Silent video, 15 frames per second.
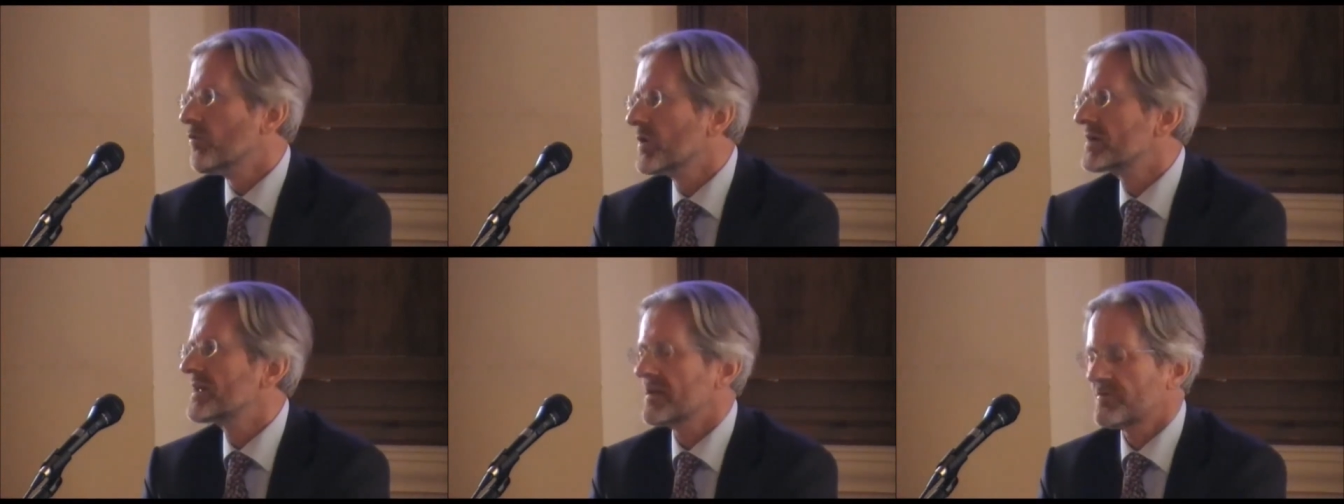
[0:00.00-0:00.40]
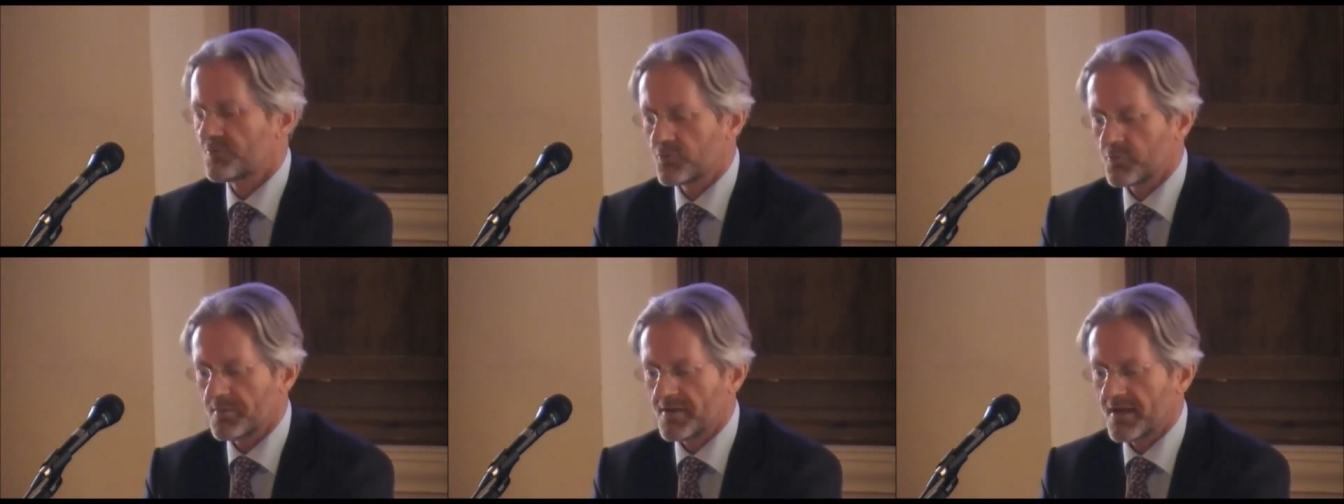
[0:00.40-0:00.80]
what
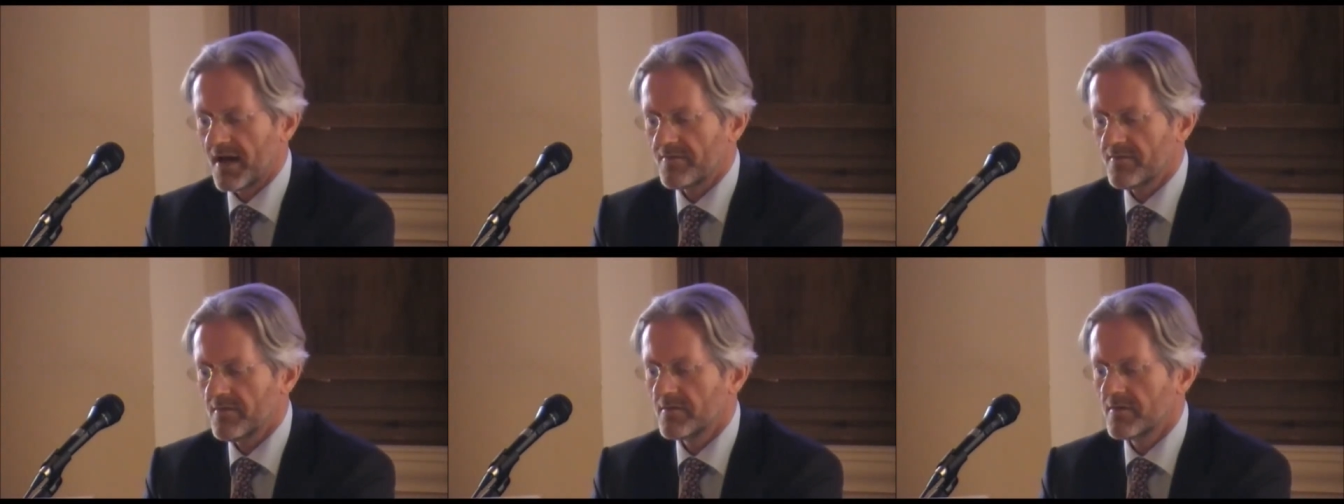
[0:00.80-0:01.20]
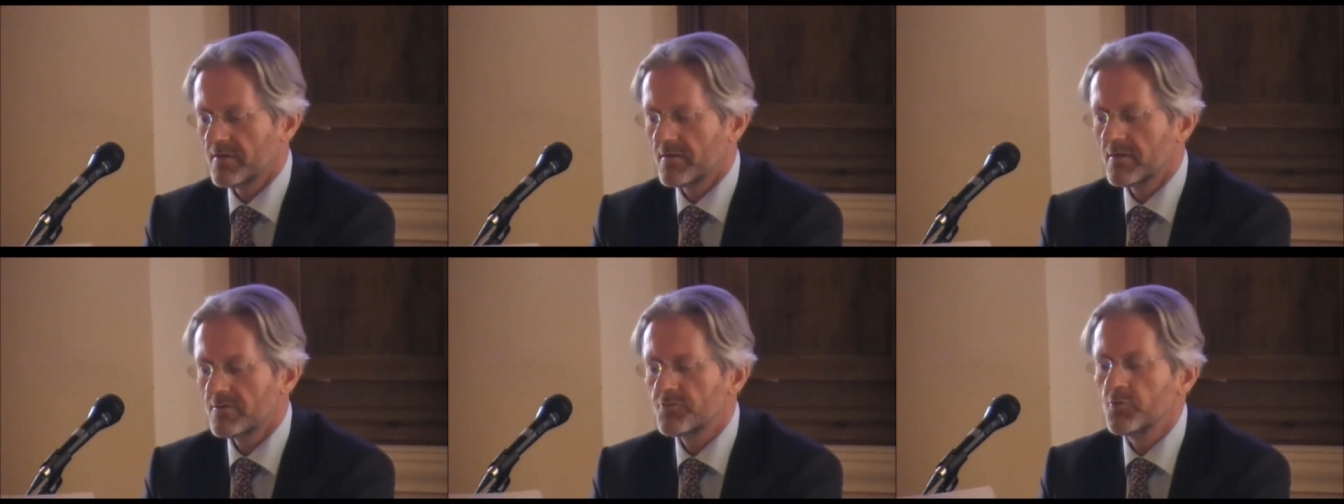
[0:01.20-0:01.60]
has to be done
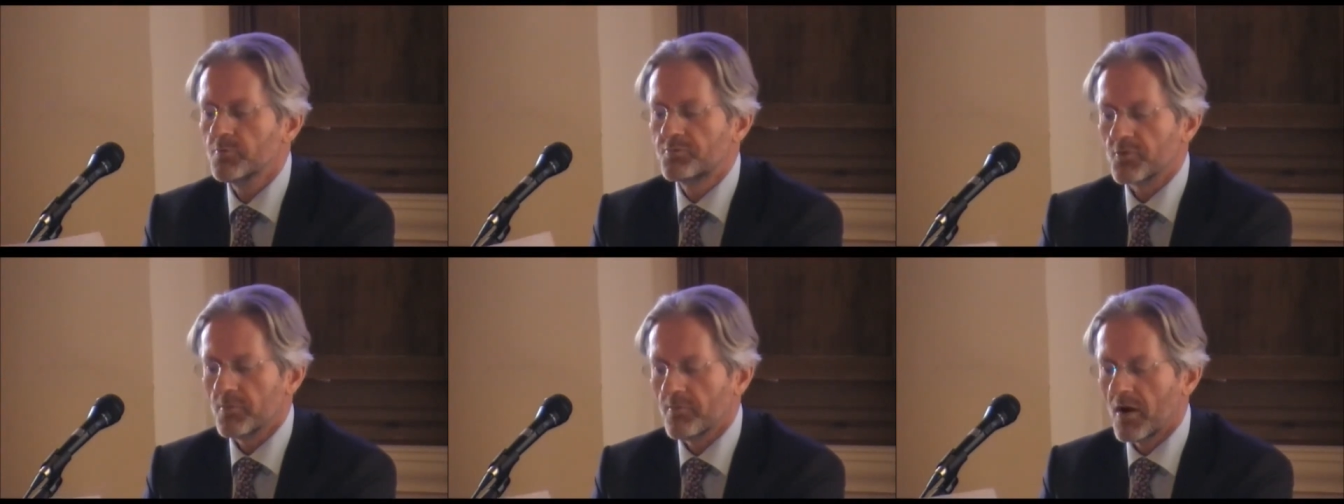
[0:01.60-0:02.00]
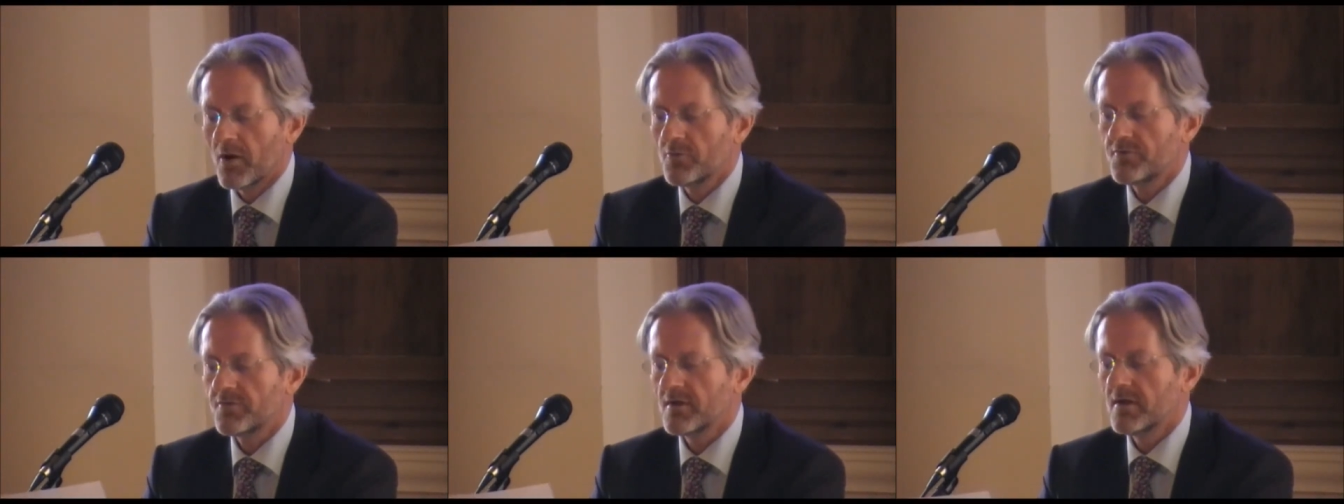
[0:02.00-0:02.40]
to
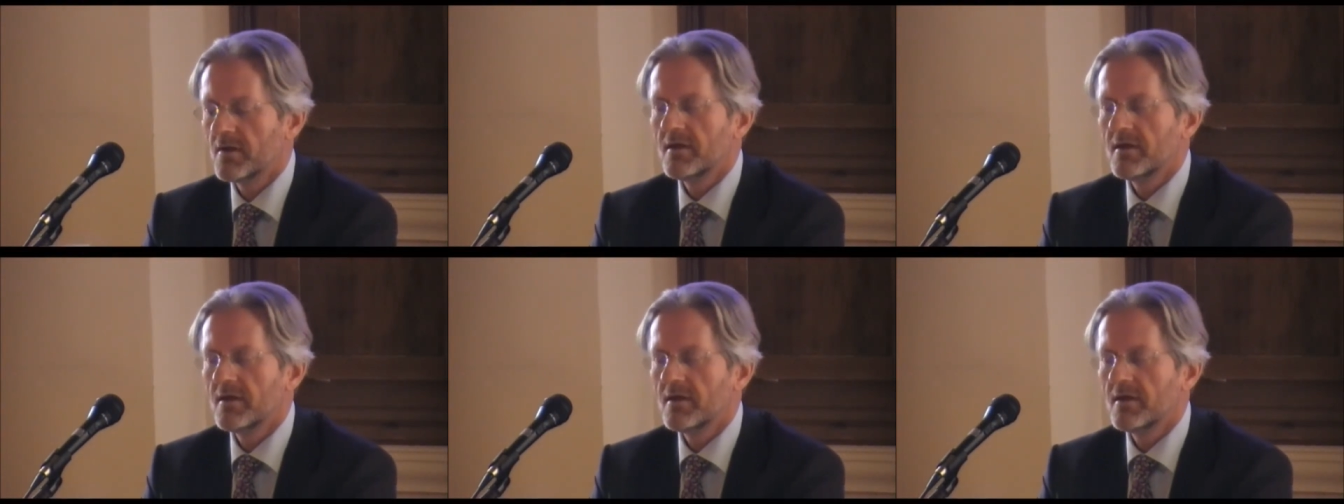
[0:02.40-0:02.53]
promote